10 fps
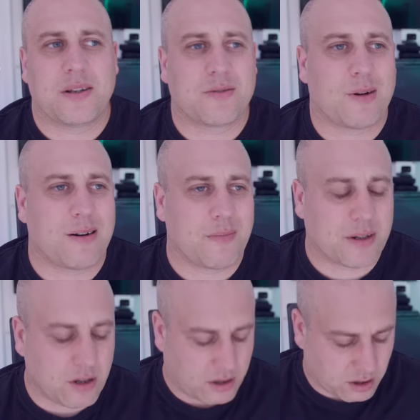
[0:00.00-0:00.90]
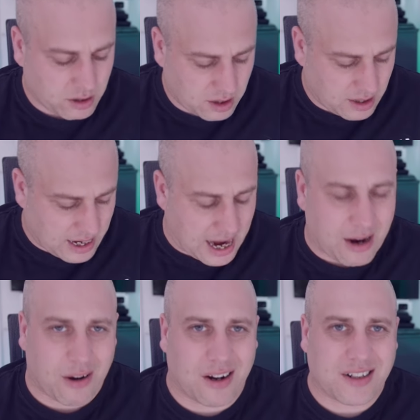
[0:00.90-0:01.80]
as well, because
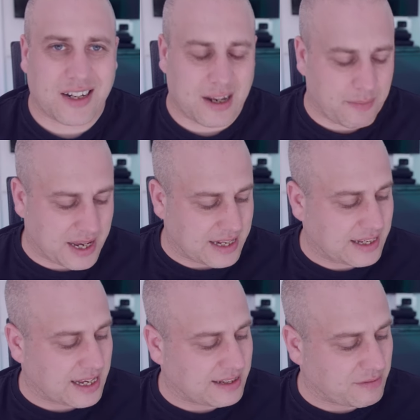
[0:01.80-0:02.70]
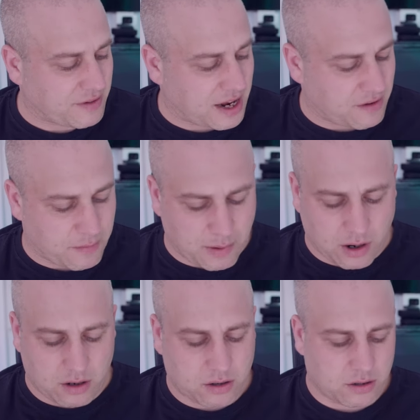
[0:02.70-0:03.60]
how hard can it be to get something out of a
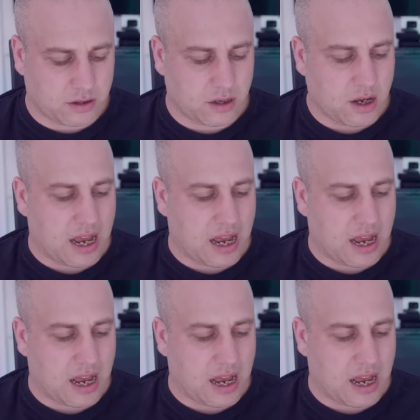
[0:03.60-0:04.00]
box?